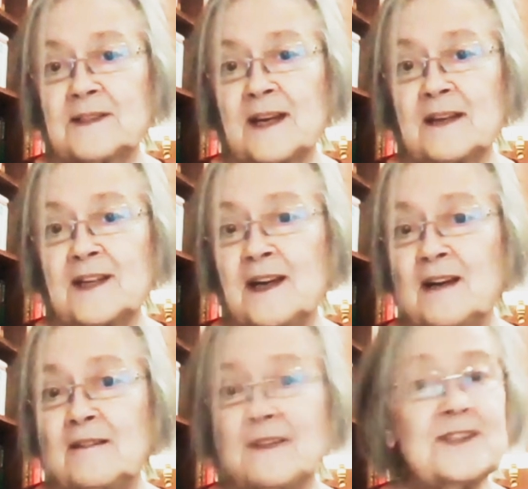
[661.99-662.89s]
sector
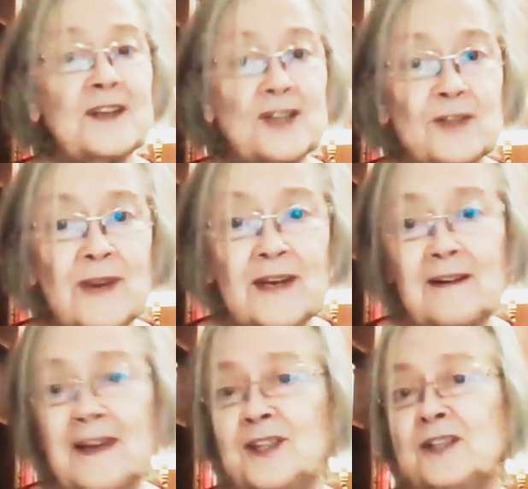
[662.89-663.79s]
areas such as
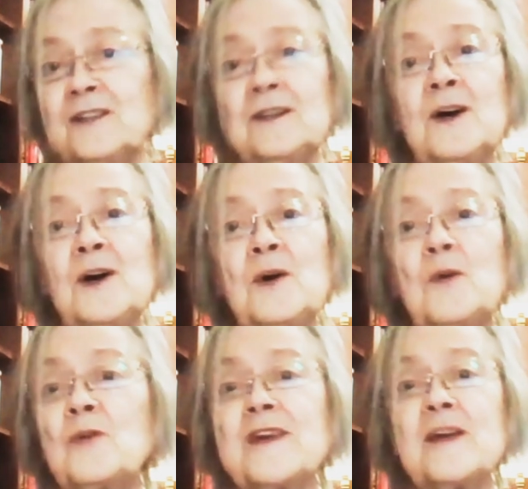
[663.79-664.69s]
regulation,
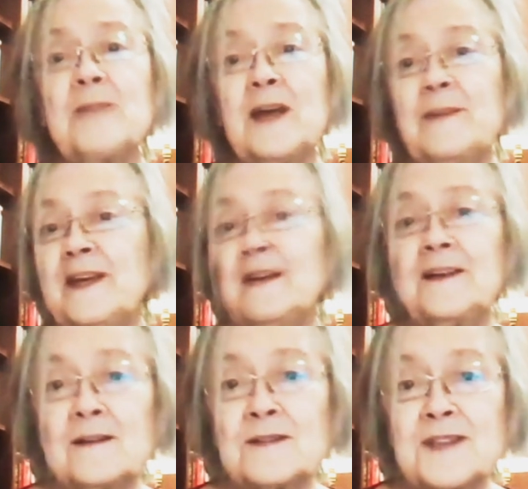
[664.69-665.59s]
or they may be
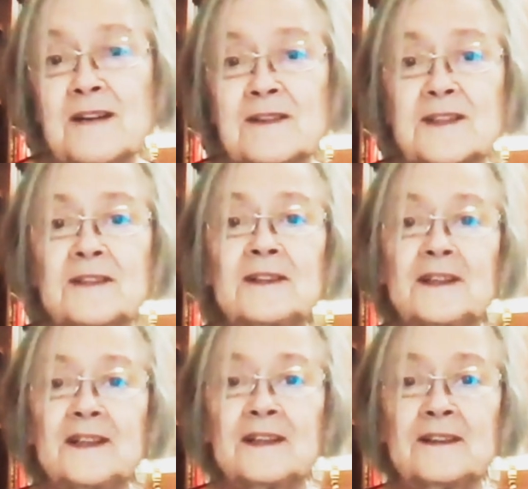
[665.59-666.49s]
in-house counsel
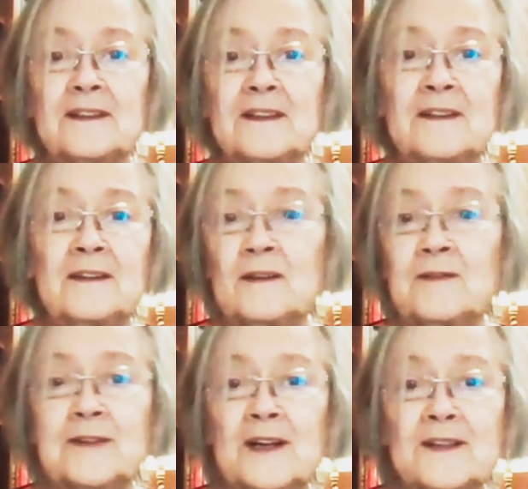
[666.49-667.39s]
in a
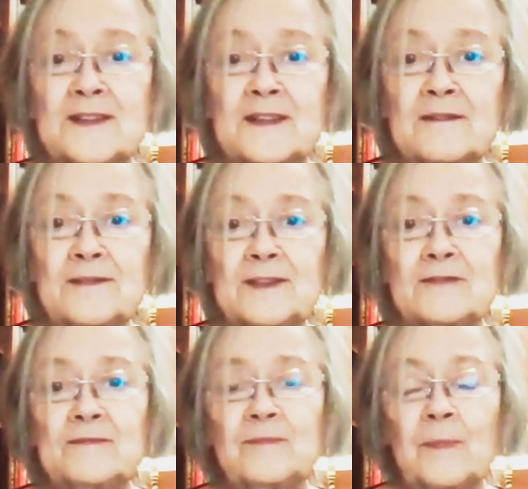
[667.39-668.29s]
variety of
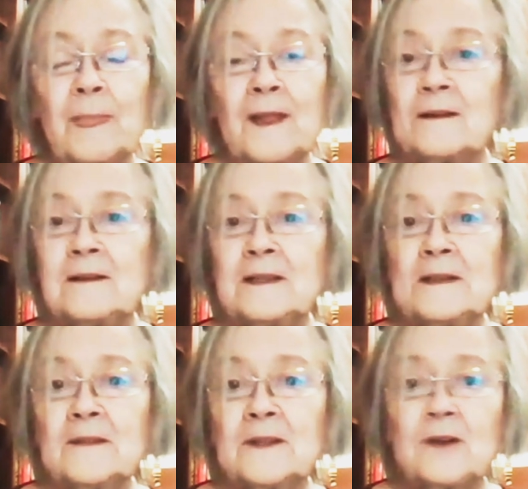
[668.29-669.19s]

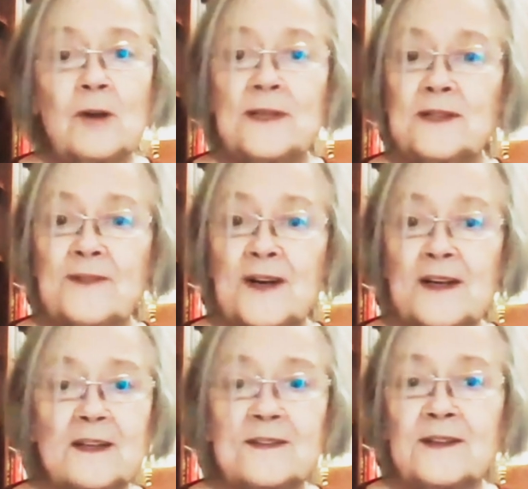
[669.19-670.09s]
commerce,
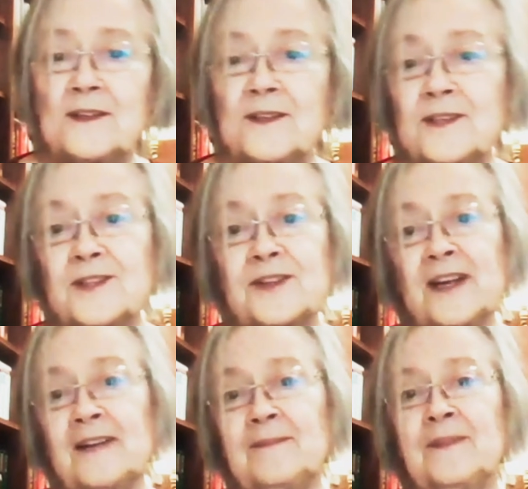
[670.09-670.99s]
finance, industry.
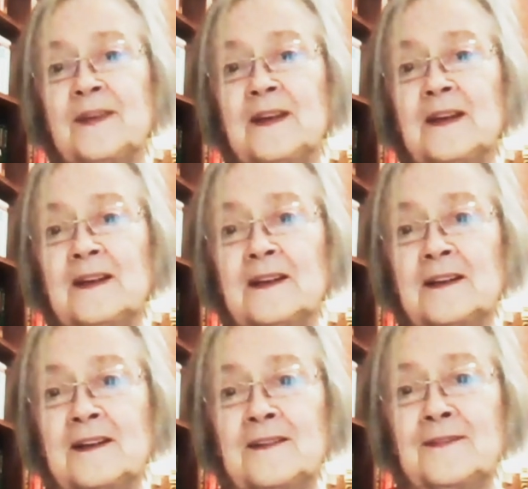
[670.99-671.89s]

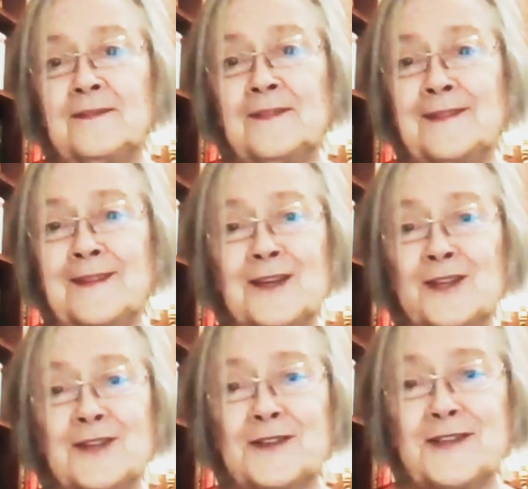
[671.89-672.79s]
And they're just as